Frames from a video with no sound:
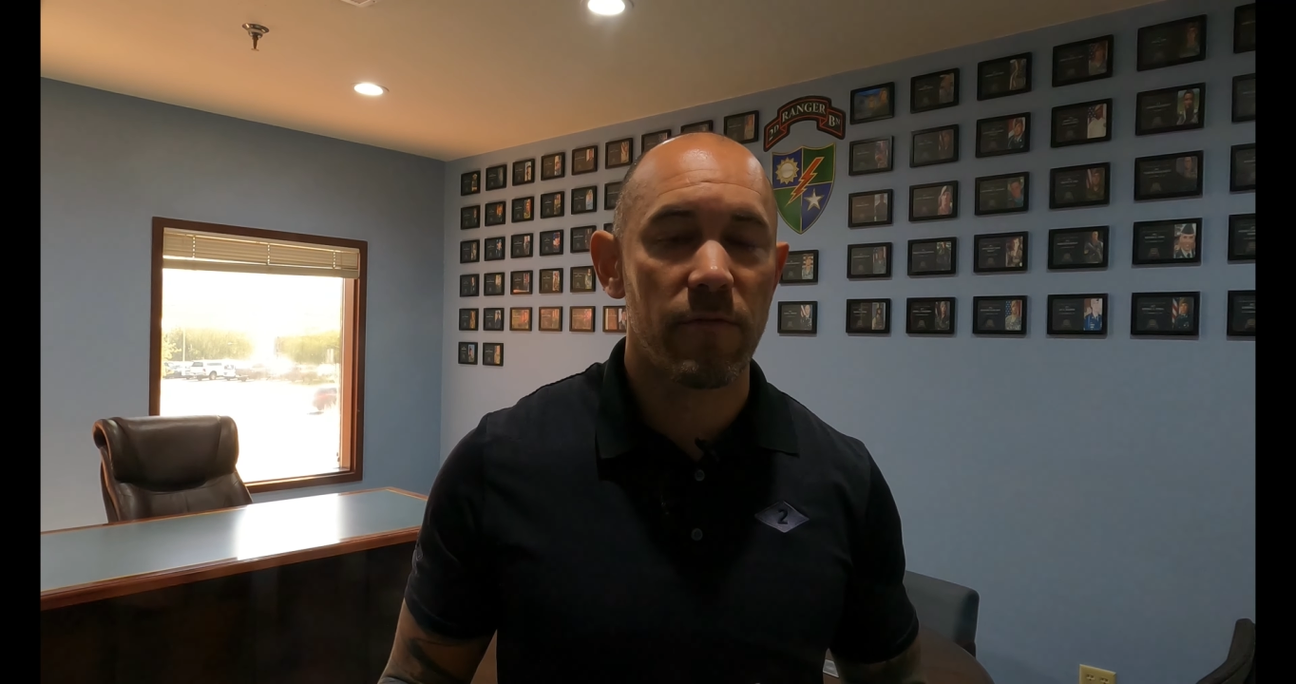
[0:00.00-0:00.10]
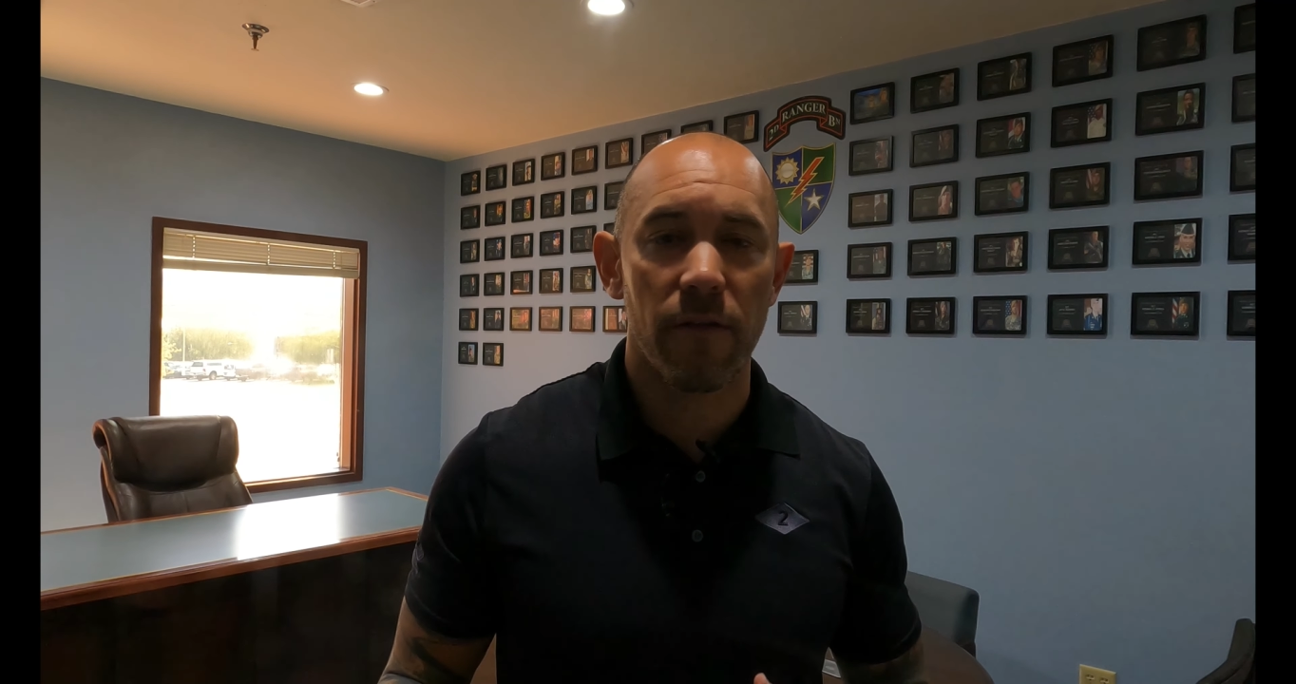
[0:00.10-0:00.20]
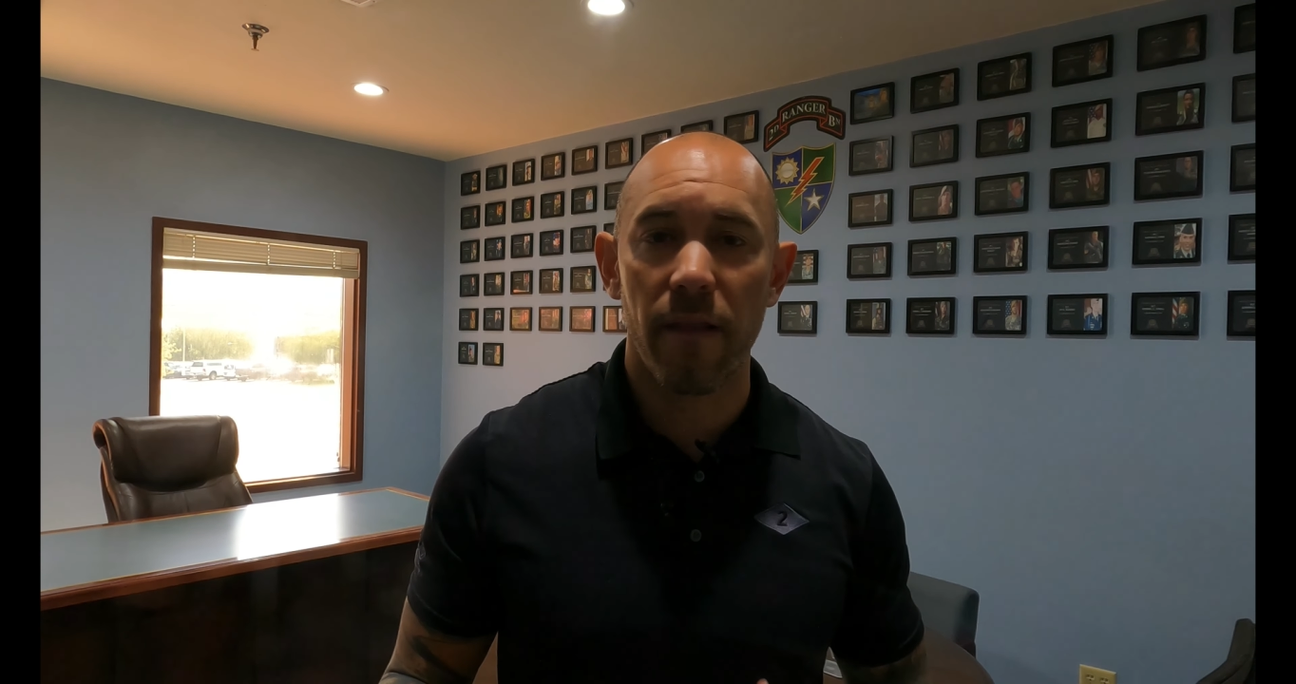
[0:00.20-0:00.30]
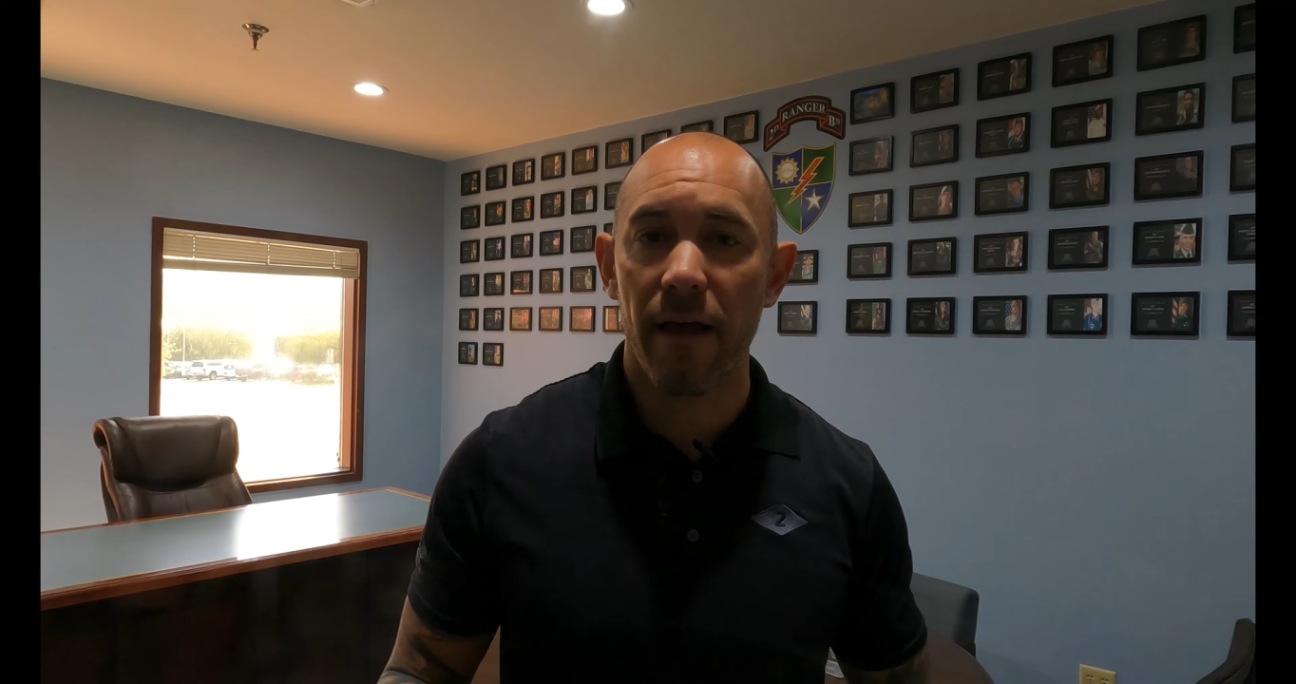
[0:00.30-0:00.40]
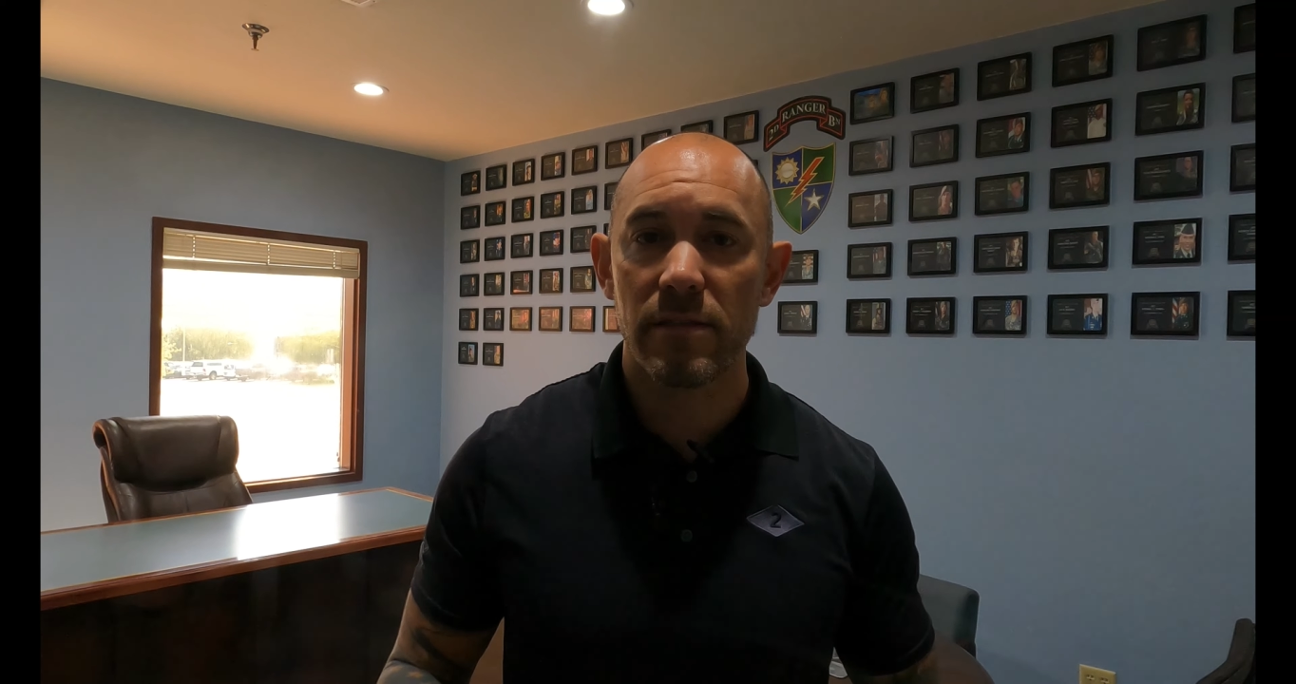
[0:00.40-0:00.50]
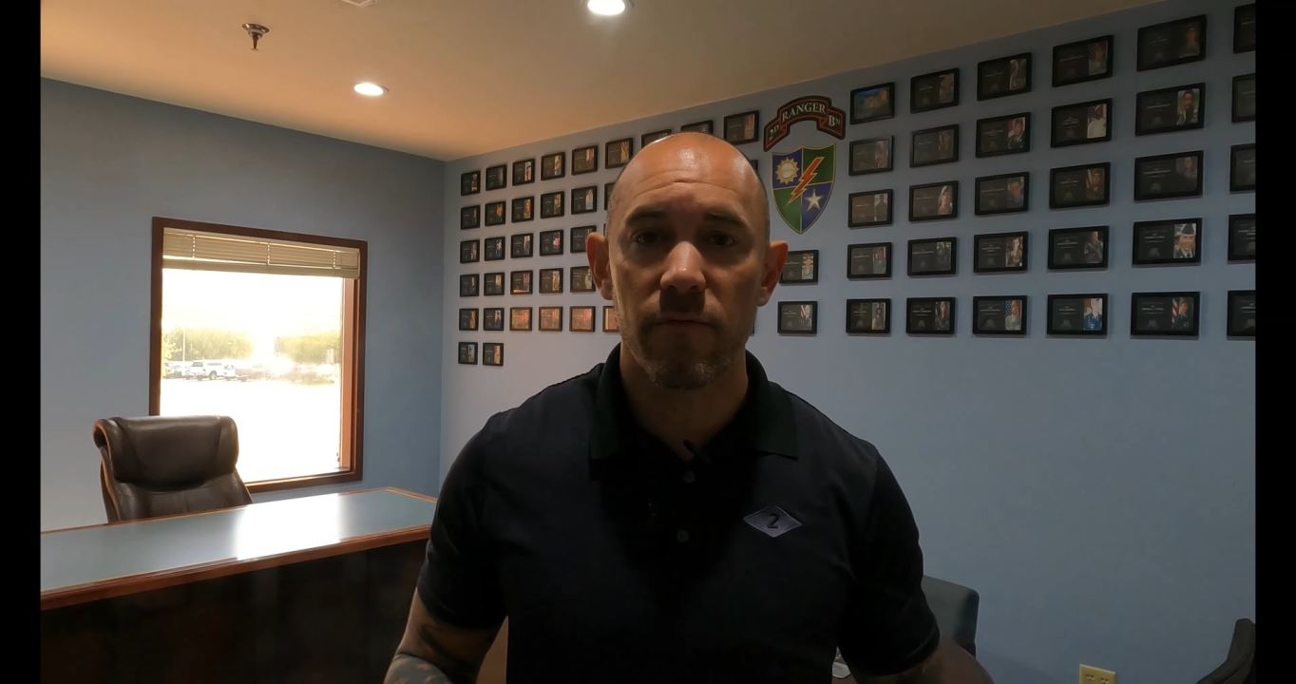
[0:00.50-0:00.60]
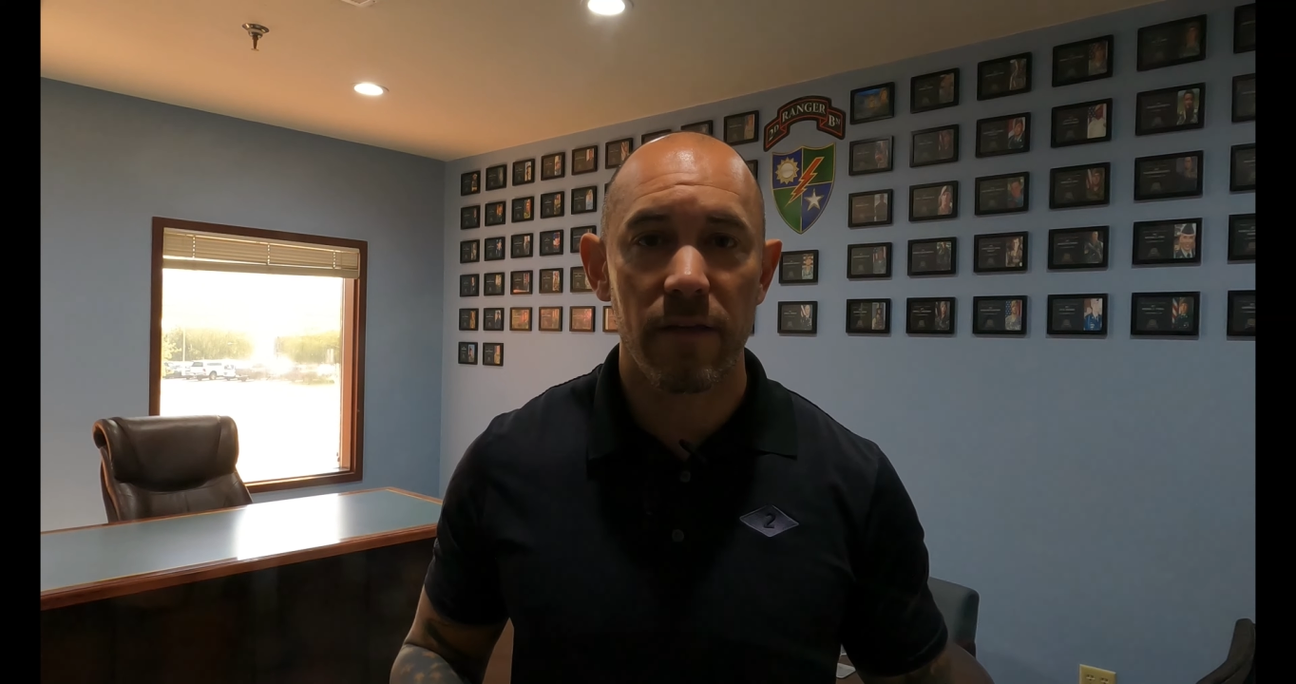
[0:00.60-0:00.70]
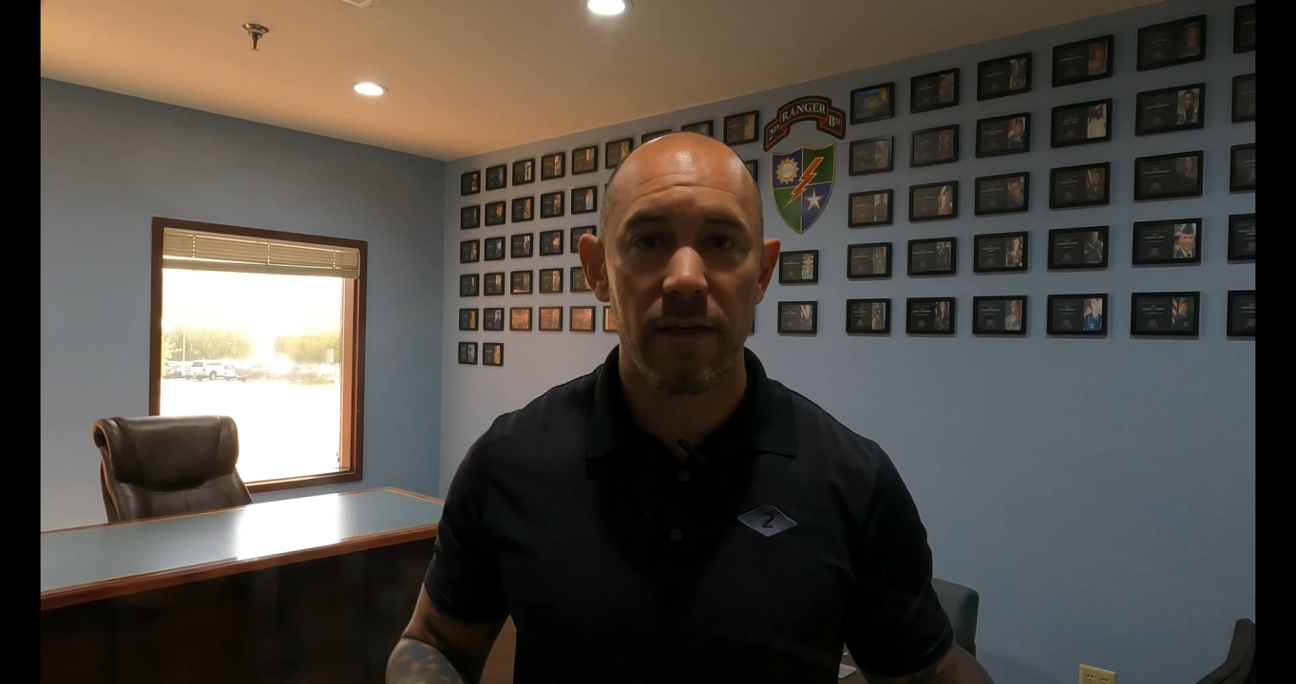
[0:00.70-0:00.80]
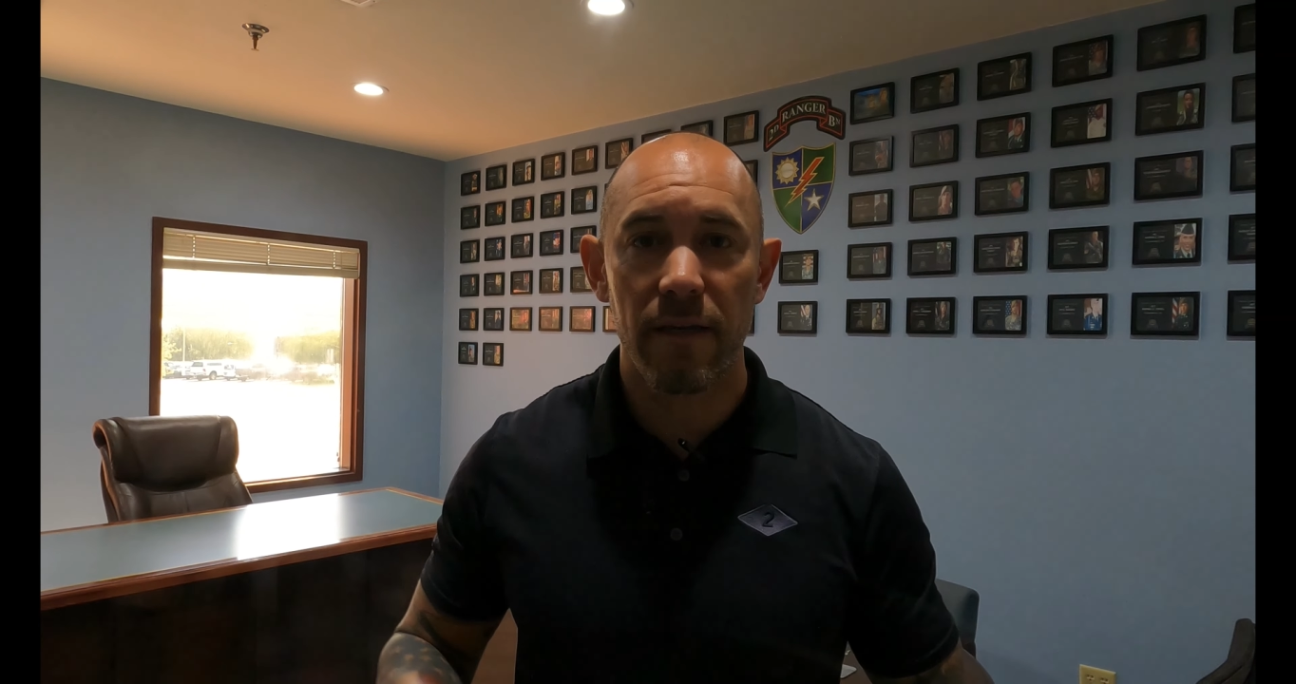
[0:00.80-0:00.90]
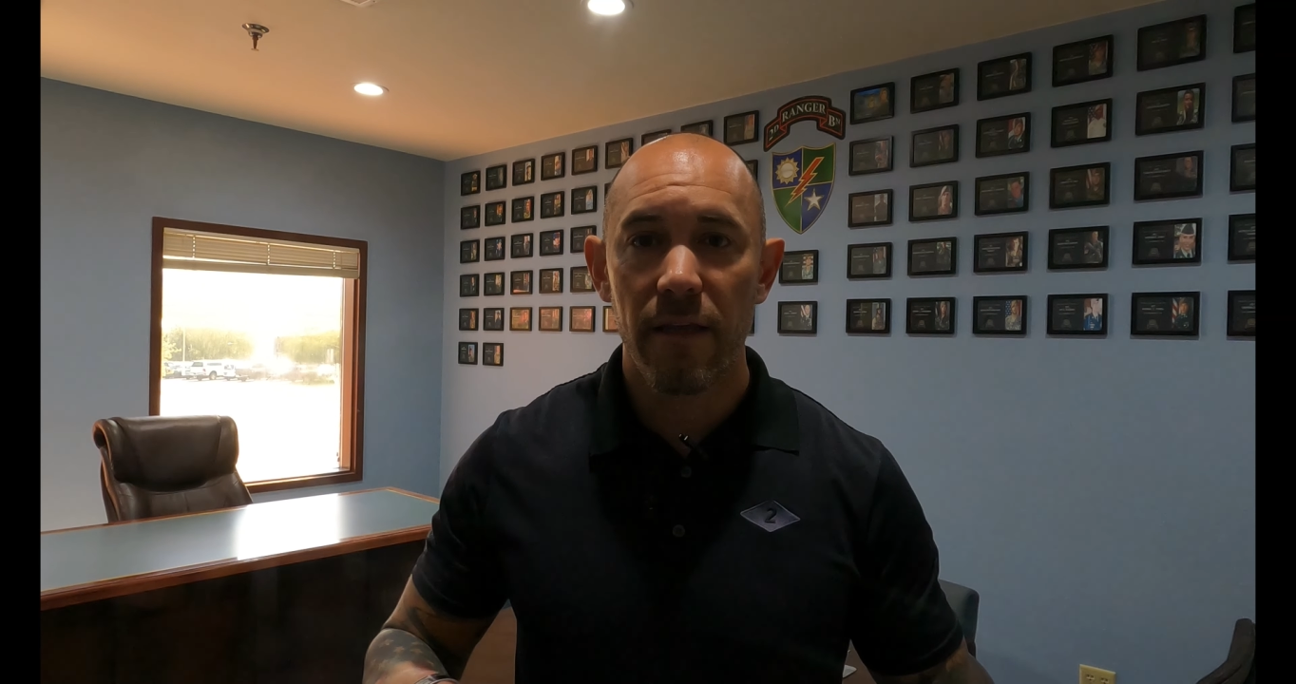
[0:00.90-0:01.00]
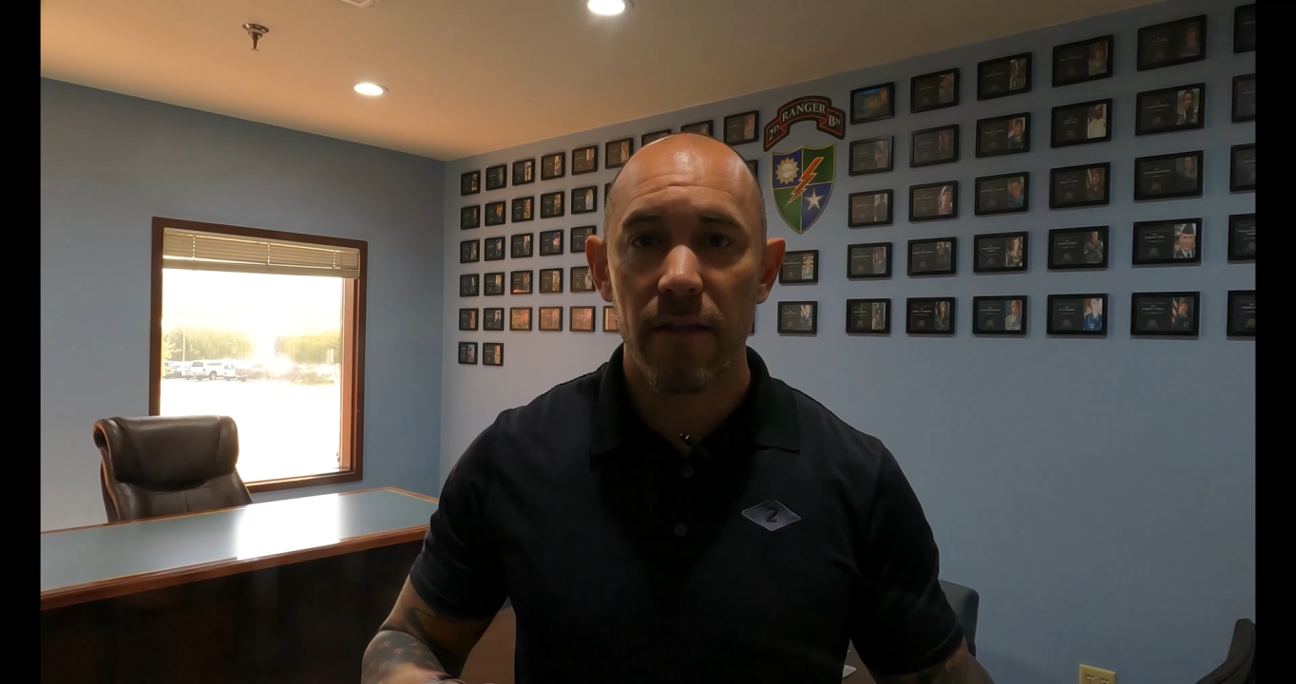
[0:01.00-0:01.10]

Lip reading: philosophy,